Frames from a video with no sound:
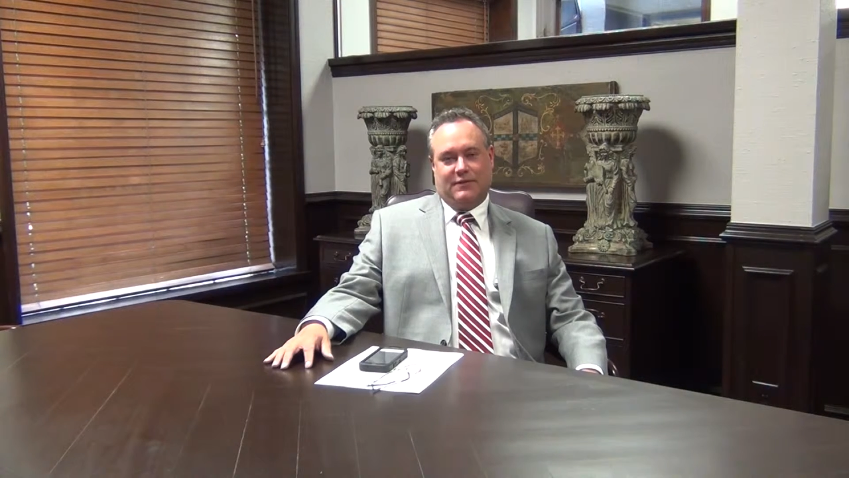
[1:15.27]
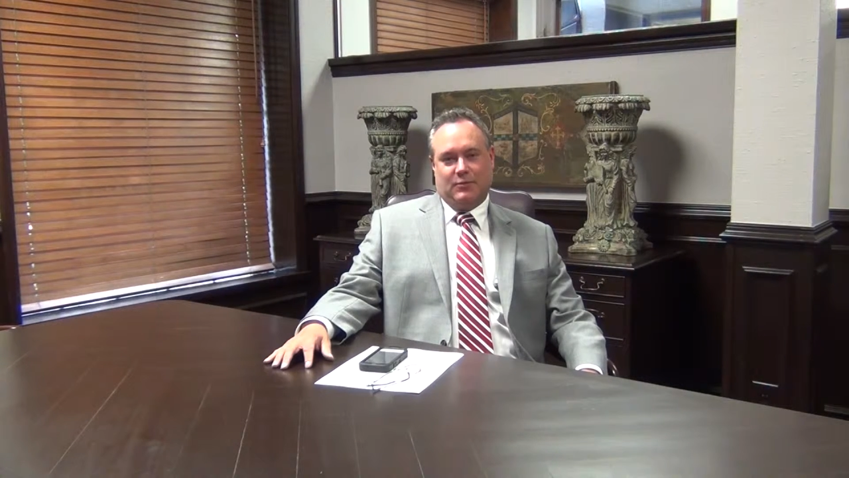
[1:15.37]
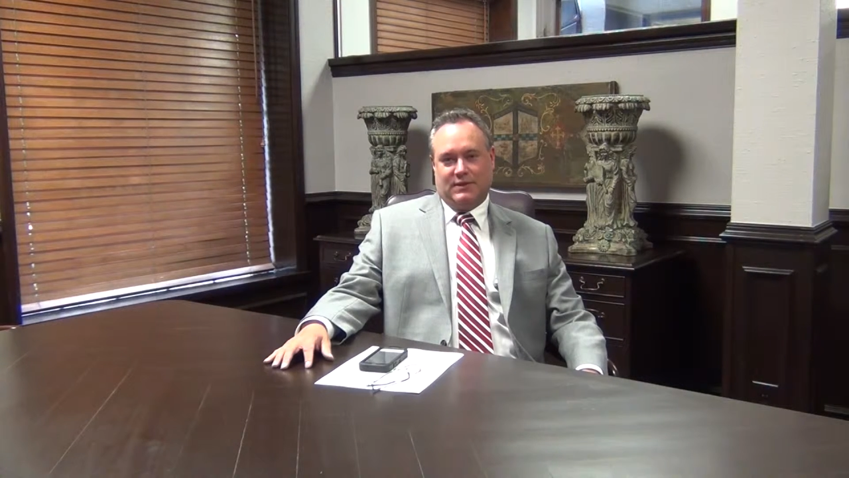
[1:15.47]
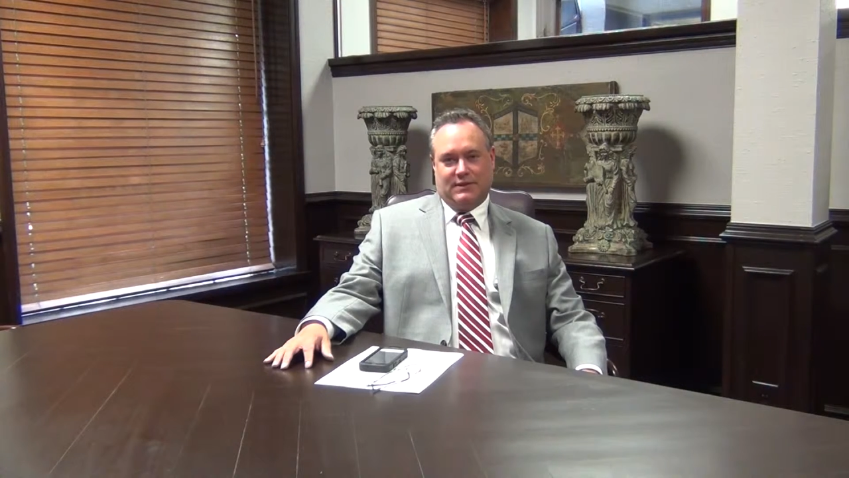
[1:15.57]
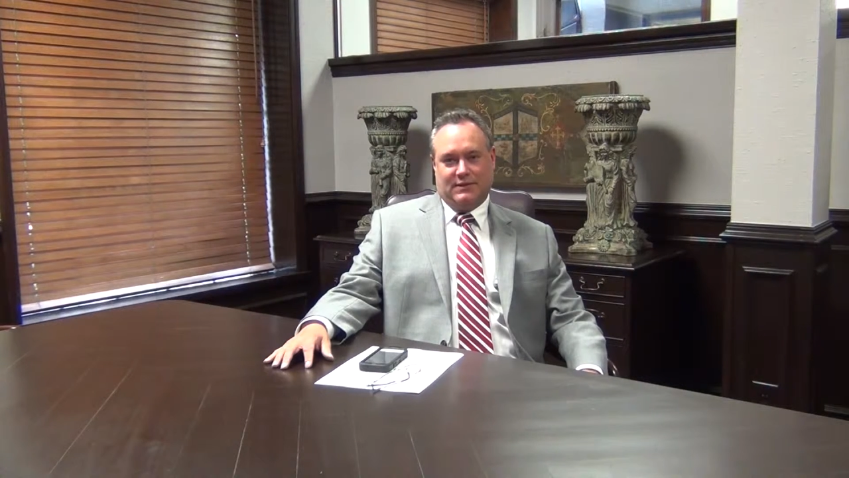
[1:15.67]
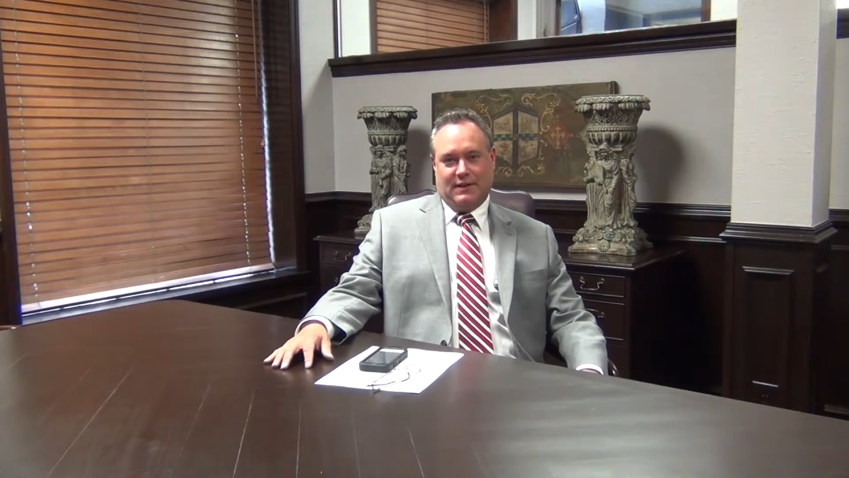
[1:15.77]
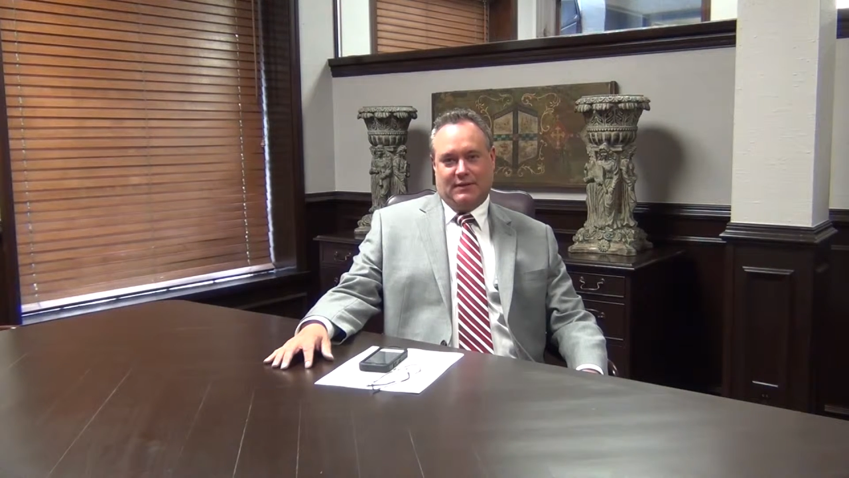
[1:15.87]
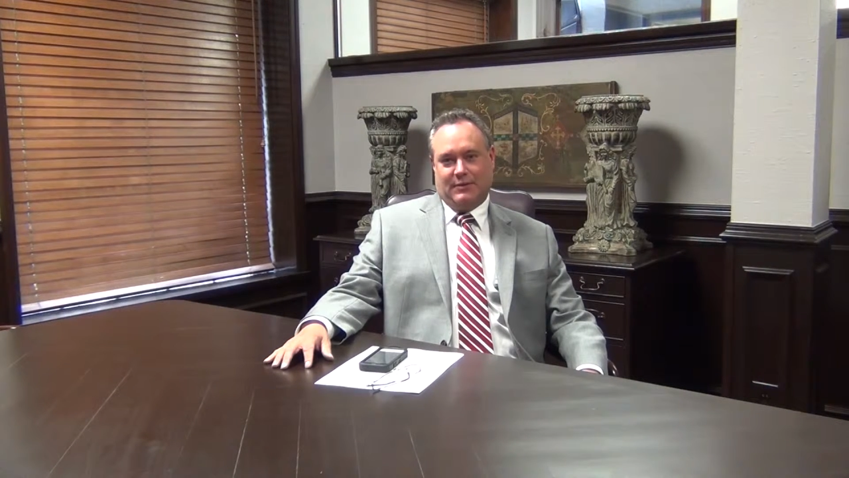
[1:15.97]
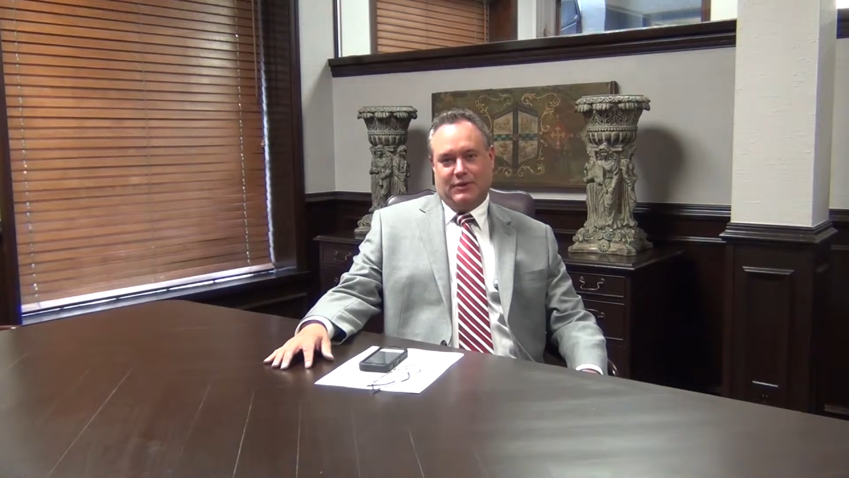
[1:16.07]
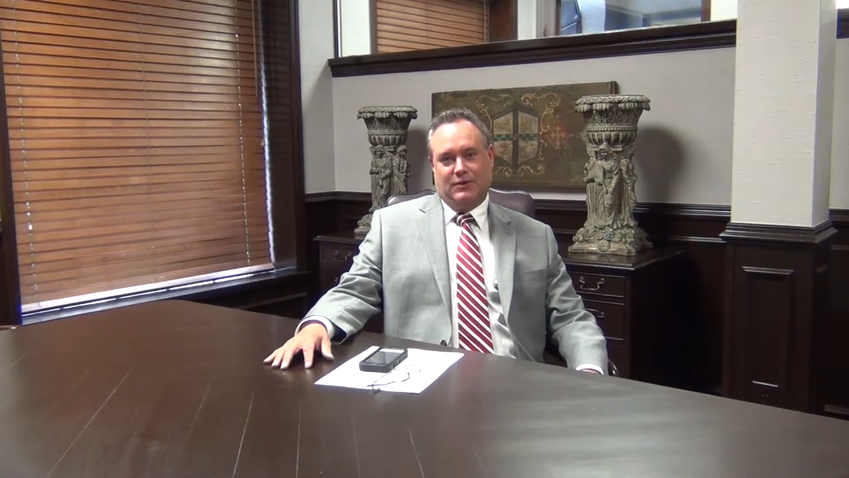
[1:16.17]
from Winston
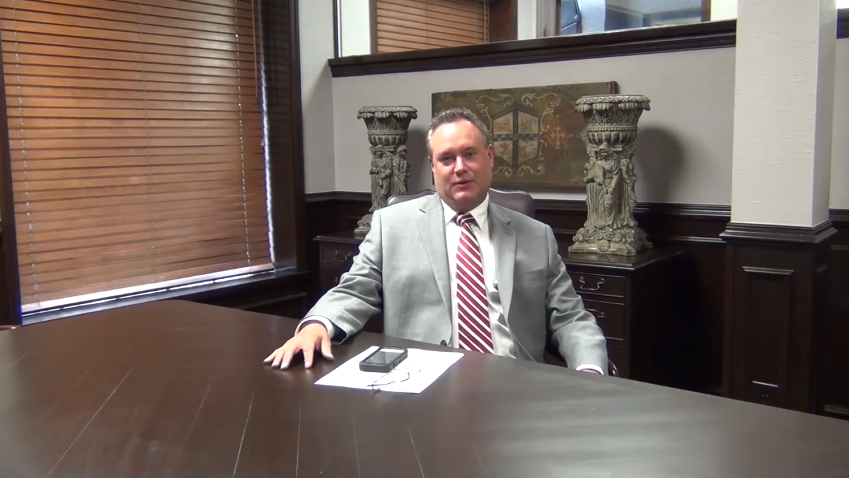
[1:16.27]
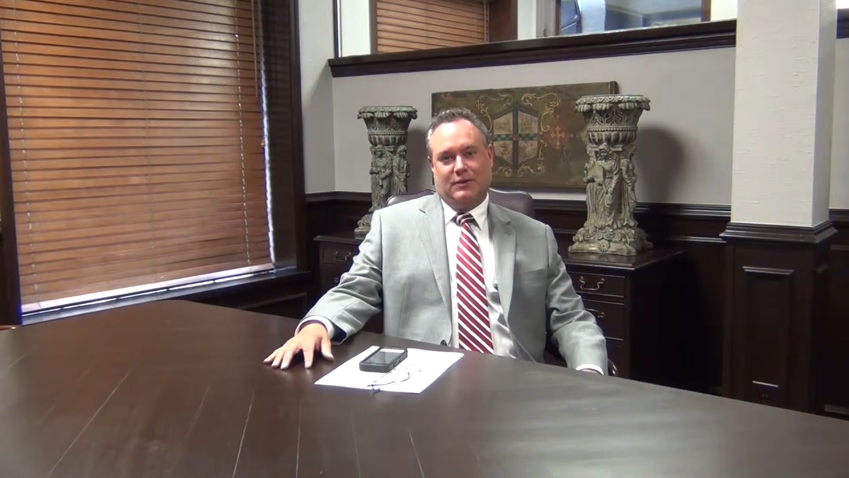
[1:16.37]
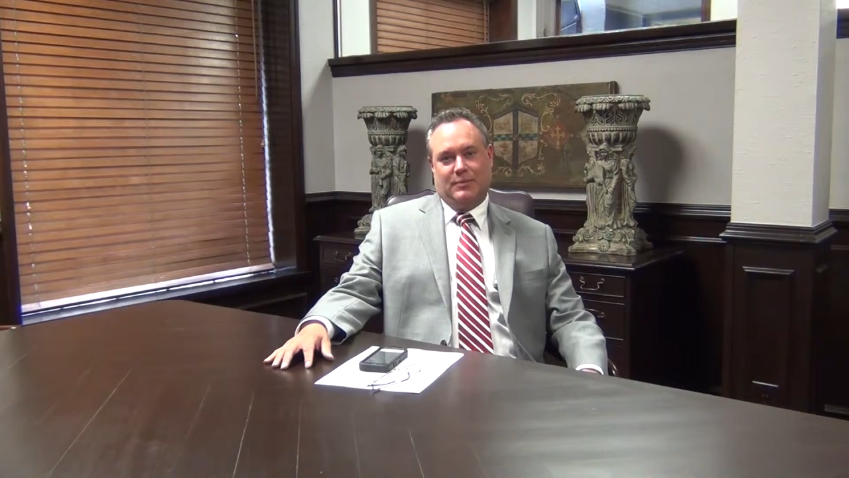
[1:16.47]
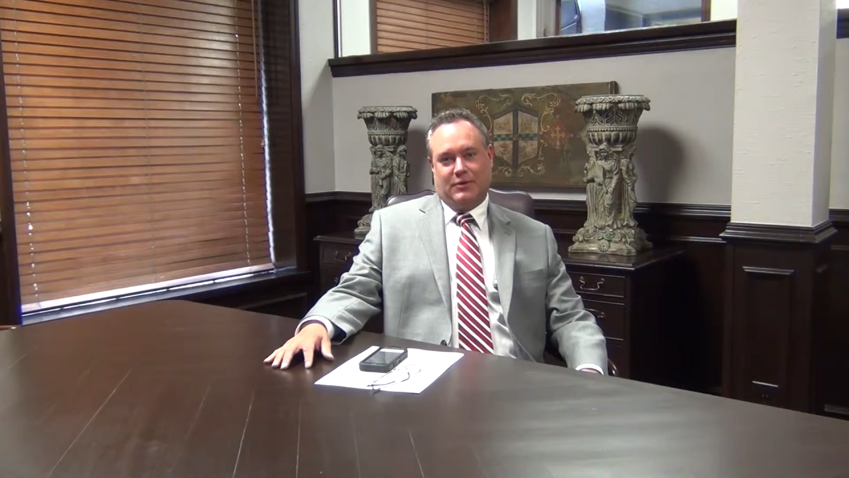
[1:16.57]
Salem to Durham,